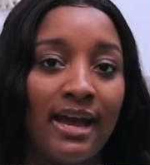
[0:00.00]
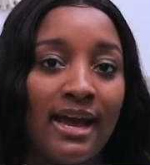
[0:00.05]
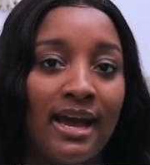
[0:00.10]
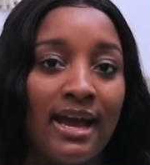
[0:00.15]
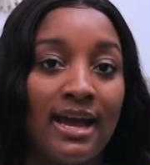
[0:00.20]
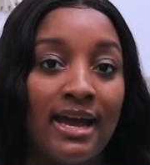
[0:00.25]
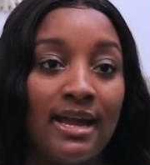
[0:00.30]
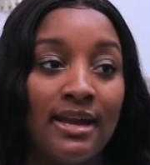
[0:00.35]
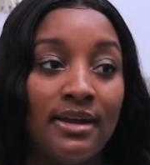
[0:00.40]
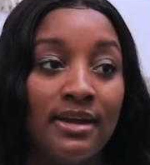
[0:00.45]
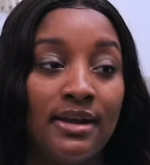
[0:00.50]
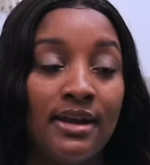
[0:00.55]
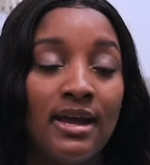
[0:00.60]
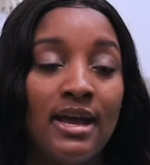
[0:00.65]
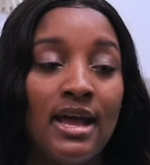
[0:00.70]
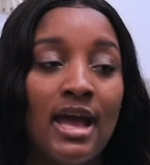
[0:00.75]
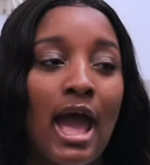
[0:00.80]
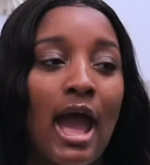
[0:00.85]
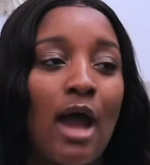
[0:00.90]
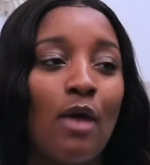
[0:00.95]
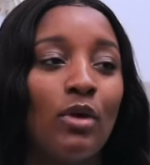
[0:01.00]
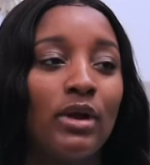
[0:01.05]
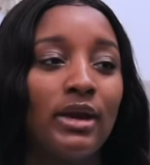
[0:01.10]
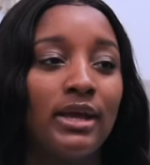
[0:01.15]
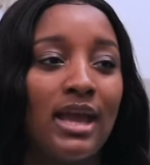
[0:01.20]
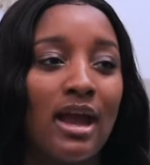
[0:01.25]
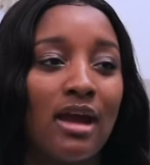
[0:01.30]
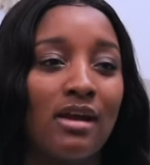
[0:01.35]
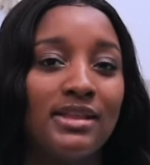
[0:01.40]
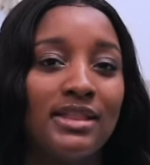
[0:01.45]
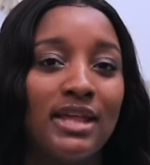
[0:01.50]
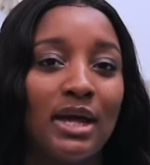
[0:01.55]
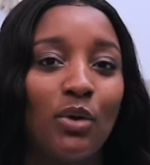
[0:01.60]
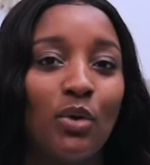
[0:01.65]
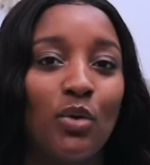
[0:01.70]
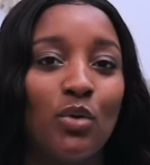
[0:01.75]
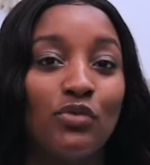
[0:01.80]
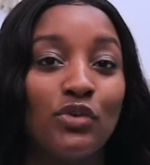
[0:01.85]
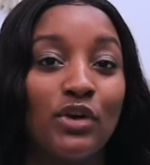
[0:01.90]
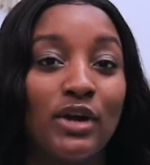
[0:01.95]
And I want to carry that
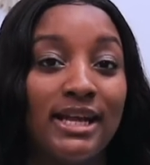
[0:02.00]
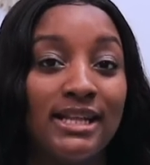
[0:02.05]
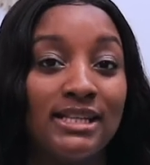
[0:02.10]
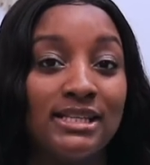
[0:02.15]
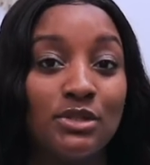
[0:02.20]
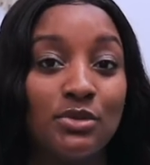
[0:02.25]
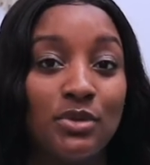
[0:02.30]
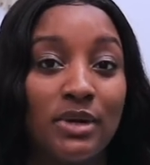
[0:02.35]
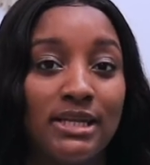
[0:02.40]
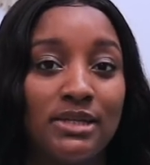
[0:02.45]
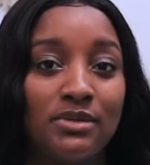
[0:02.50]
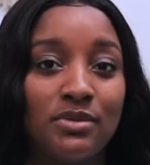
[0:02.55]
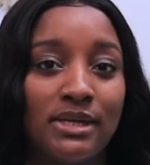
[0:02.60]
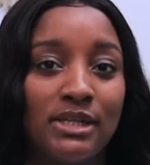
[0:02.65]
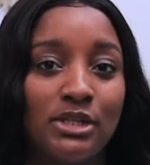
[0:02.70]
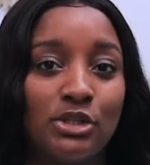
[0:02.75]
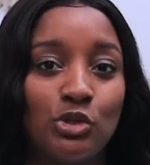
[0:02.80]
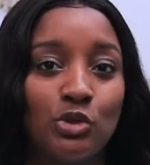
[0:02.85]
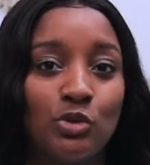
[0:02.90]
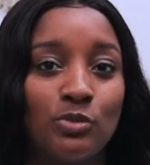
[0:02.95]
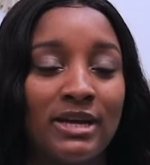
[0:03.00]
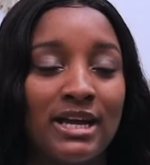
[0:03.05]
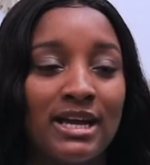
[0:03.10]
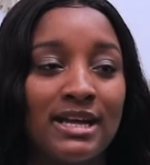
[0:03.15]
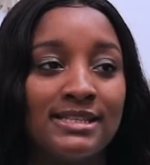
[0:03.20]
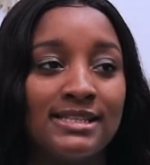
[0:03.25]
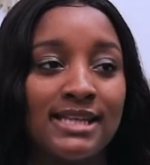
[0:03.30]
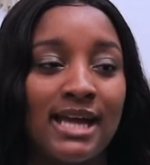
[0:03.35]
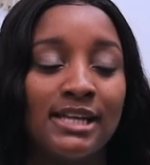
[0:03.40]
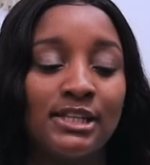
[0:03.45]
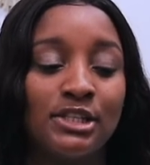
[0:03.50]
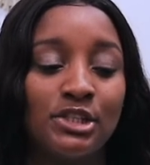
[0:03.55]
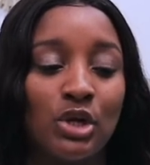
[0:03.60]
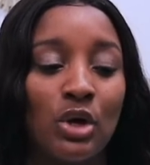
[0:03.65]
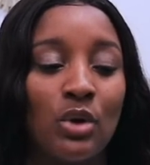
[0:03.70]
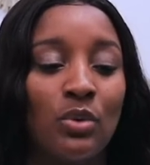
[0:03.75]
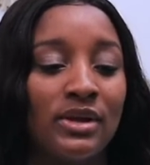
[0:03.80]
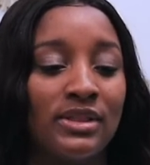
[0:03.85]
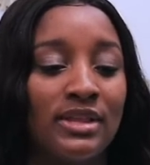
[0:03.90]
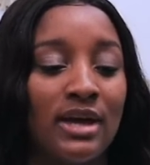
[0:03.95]
over into twenty twenty-two, because I
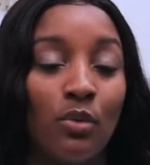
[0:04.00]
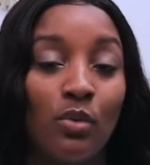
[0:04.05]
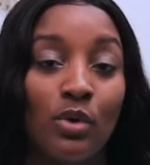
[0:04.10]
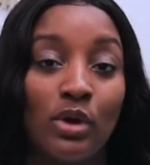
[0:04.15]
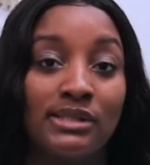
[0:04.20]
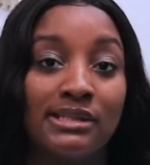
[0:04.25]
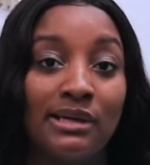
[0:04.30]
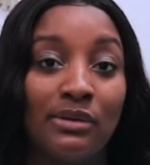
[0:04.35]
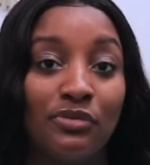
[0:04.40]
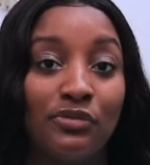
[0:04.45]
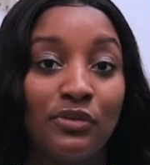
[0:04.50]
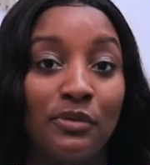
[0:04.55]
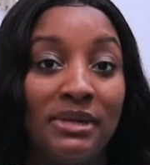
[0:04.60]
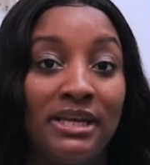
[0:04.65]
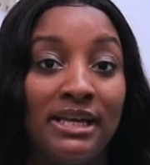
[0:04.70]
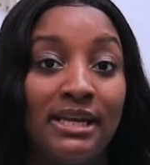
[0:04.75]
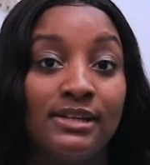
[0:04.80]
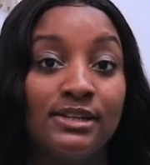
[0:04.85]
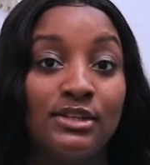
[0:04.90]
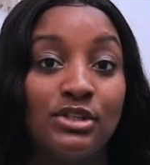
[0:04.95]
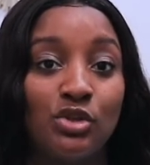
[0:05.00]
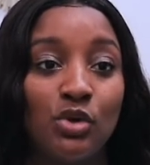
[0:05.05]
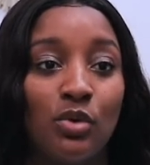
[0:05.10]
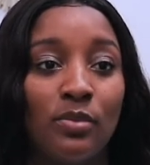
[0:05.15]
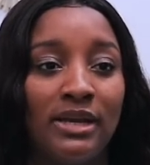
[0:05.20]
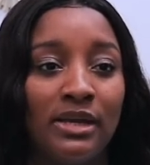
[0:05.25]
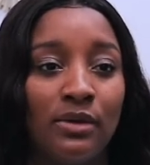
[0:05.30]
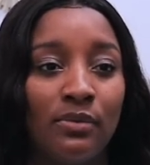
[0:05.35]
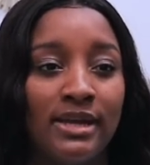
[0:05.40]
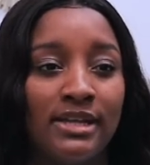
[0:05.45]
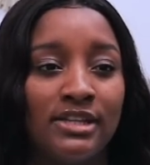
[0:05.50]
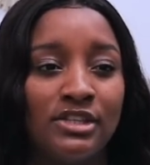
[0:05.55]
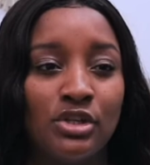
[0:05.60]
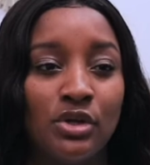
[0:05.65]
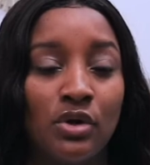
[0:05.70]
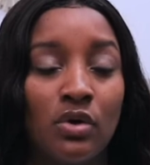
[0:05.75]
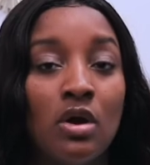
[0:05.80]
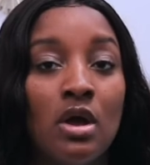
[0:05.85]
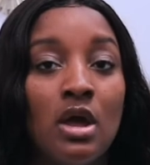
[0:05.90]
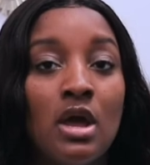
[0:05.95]
saw where that worked out for me in so many ways. You
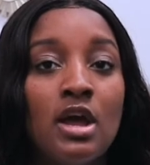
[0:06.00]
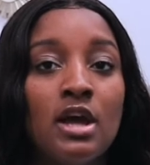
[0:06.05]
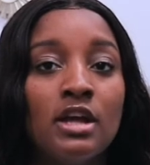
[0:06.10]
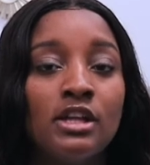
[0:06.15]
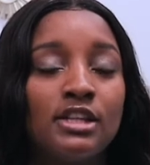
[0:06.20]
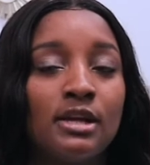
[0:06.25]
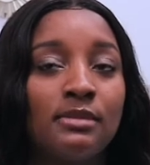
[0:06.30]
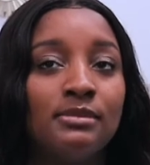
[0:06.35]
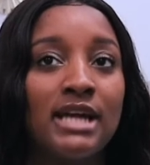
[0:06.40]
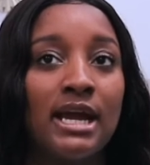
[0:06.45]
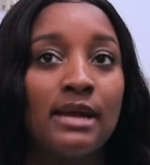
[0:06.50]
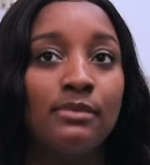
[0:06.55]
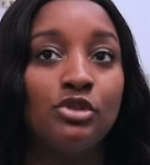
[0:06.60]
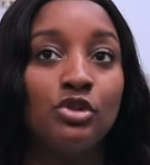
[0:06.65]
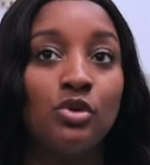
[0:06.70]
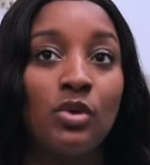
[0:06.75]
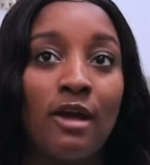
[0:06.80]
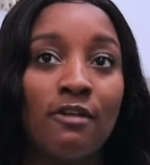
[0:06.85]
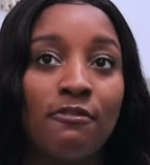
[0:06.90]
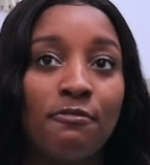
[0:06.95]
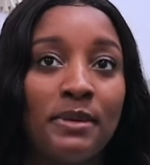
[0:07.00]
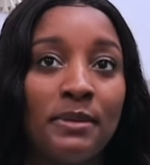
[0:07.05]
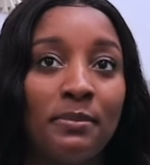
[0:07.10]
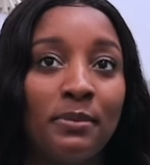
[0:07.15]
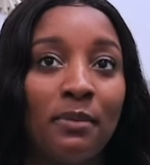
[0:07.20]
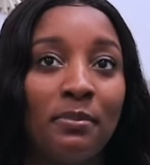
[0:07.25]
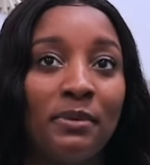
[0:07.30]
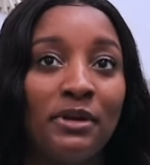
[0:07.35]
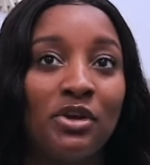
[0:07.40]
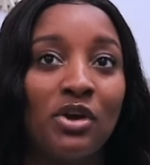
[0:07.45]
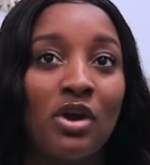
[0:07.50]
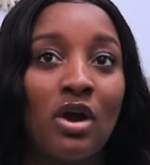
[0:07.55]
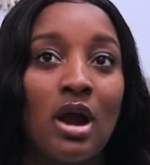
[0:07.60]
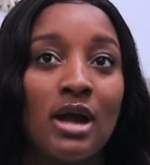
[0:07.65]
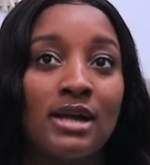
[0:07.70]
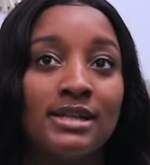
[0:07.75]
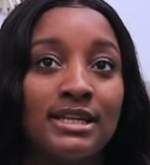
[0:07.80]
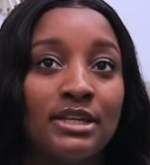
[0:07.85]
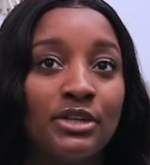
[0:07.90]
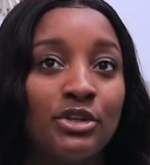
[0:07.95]
know, sometimes you have people up in your
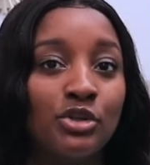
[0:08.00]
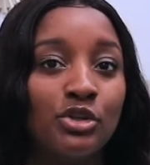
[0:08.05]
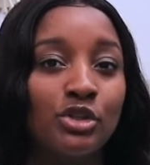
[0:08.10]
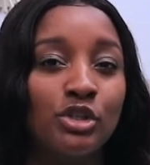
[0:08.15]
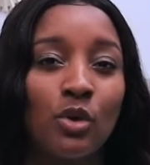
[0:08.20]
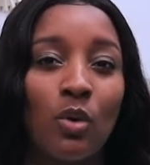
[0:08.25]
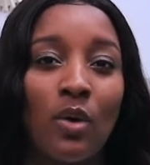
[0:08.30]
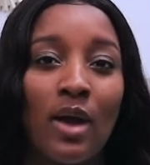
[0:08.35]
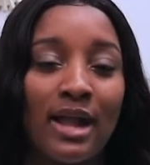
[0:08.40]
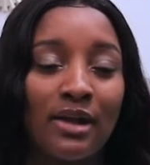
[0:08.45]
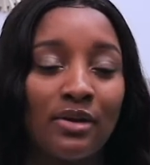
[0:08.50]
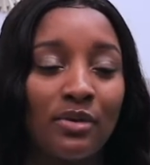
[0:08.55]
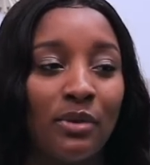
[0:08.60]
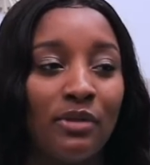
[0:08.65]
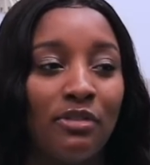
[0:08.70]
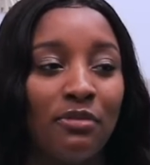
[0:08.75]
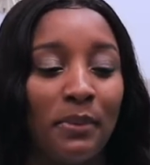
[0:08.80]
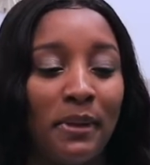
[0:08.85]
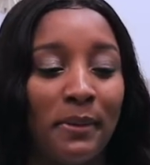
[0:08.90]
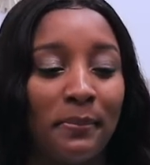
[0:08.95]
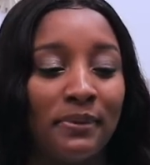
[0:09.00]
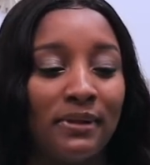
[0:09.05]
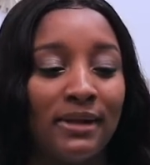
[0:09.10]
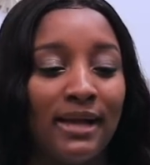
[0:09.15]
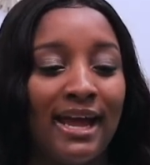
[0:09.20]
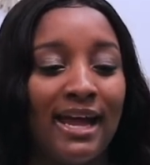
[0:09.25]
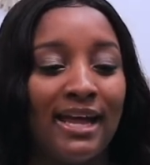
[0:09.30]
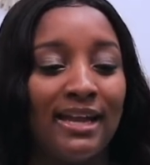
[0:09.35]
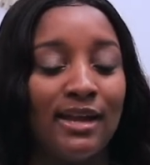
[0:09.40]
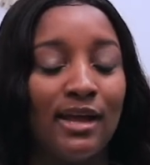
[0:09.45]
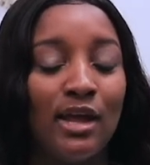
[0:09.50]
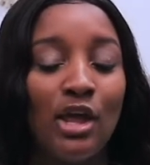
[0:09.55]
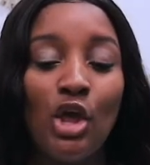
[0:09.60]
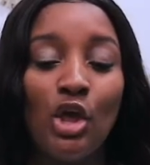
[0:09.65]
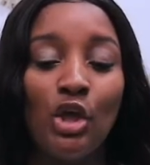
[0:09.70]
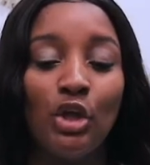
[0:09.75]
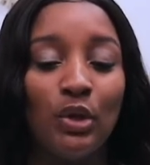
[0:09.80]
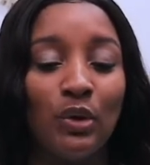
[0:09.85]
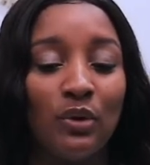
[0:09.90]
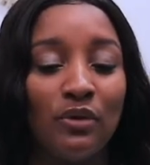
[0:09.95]
heart, and you're so angry with people, and,
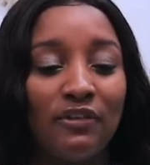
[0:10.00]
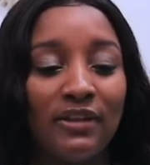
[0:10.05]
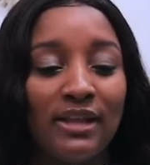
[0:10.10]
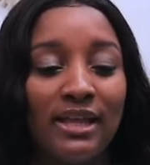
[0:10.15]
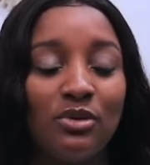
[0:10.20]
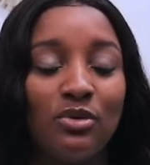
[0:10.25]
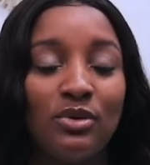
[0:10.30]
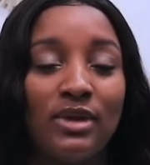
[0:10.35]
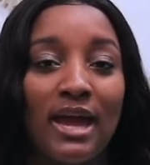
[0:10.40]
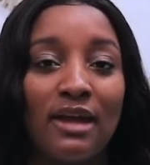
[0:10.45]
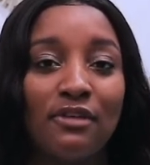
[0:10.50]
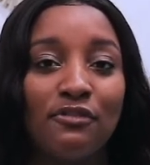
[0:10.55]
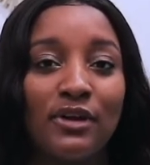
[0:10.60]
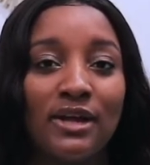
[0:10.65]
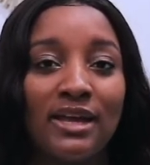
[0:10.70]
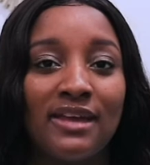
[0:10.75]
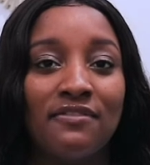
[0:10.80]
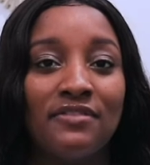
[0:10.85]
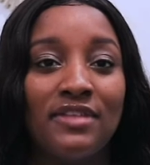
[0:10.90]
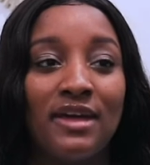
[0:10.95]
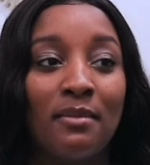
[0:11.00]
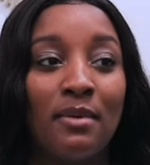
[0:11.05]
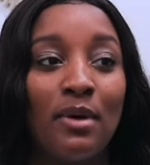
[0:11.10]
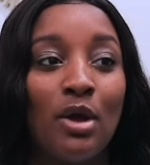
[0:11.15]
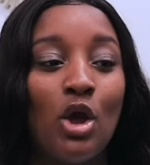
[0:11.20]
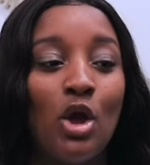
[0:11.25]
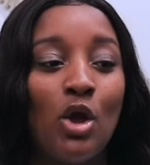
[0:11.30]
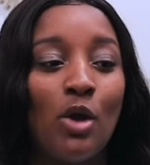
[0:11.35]
you know, you feel like you can't forgive them.